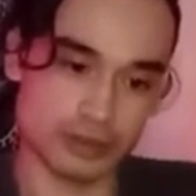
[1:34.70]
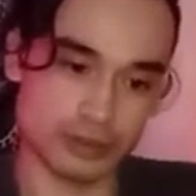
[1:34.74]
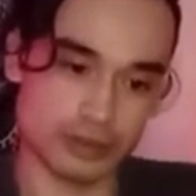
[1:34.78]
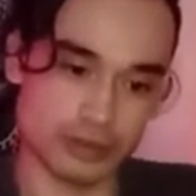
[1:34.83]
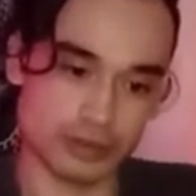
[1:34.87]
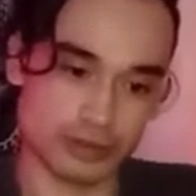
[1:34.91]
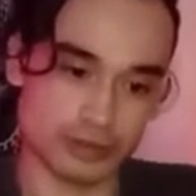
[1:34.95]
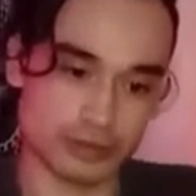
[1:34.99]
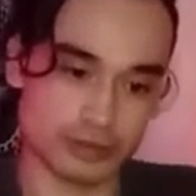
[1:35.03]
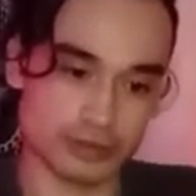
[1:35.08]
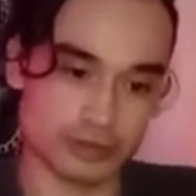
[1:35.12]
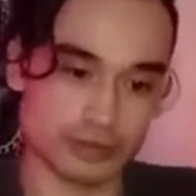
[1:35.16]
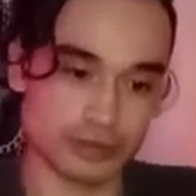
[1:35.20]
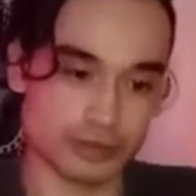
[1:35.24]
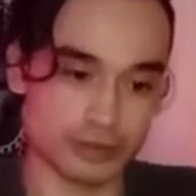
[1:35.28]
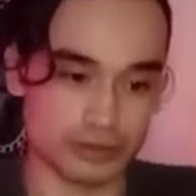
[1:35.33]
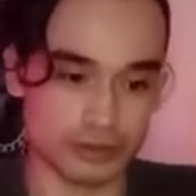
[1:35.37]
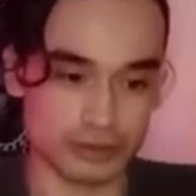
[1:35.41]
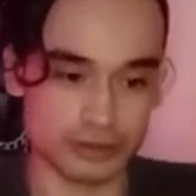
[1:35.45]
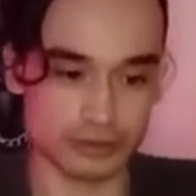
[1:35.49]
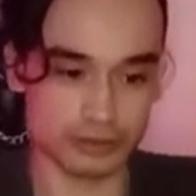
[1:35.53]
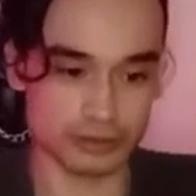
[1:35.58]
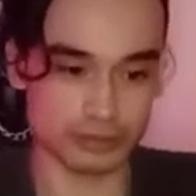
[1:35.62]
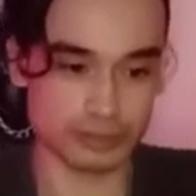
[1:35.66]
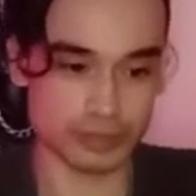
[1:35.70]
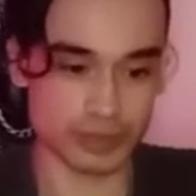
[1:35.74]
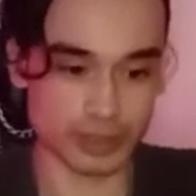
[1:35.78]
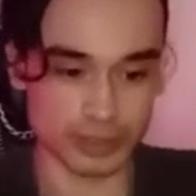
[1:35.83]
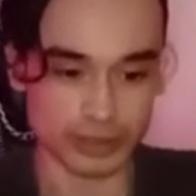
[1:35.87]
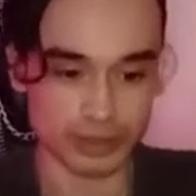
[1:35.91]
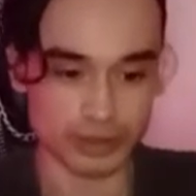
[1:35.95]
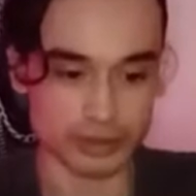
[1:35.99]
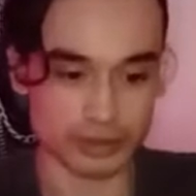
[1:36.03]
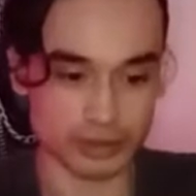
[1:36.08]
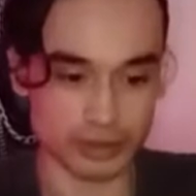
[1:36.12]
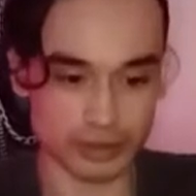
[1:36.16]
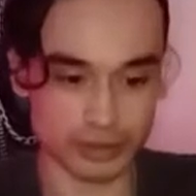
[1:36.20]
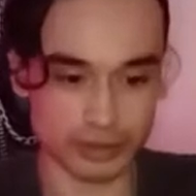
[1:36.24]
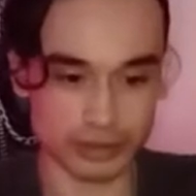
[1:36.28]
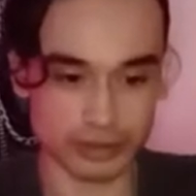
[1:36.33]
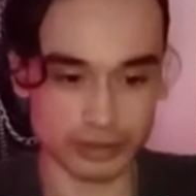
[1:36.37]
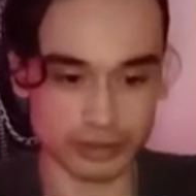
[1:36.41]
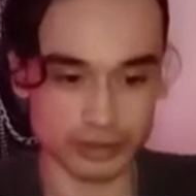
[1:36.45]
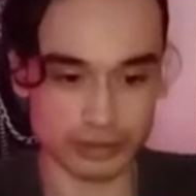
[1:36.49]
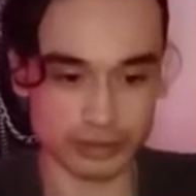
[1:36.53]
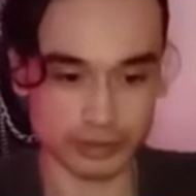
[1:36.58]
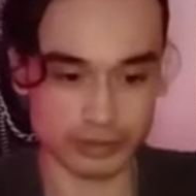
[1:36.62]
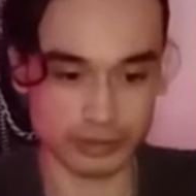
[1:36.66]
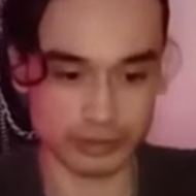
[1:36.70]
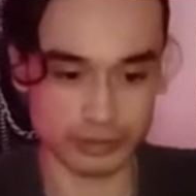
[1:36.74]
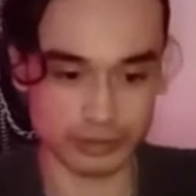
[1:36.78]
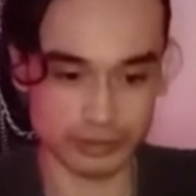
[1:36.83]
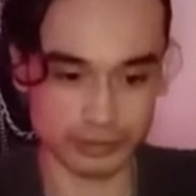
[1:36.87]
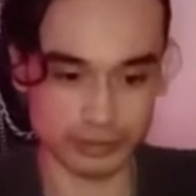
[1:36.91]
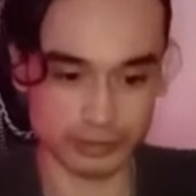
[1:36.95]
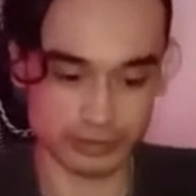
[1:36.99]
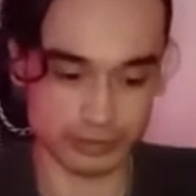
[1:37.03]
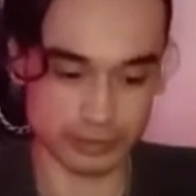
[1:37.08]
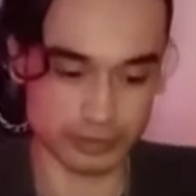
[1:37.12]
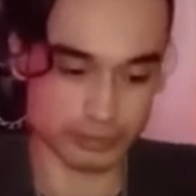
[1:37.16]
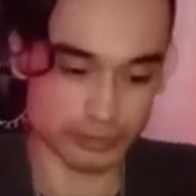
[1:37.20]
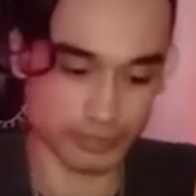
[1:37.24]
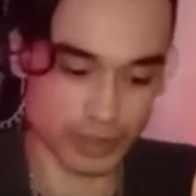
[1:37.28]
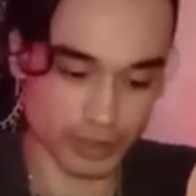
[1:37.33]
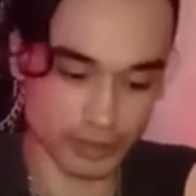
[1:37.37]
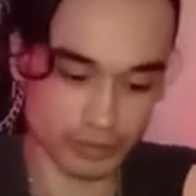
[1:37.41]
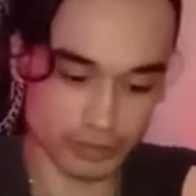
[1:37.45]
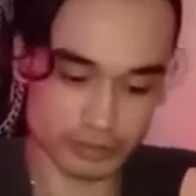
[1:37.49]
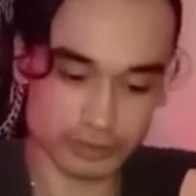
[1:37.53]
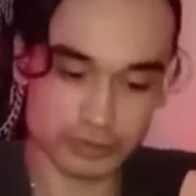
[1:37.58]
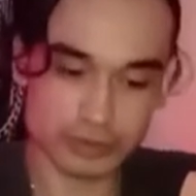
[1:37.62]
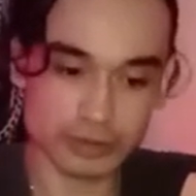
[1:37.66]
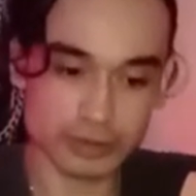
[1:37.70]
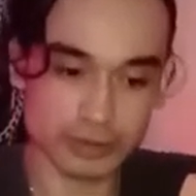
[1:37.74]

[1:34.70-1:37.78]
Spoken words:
and this is probably like the mount,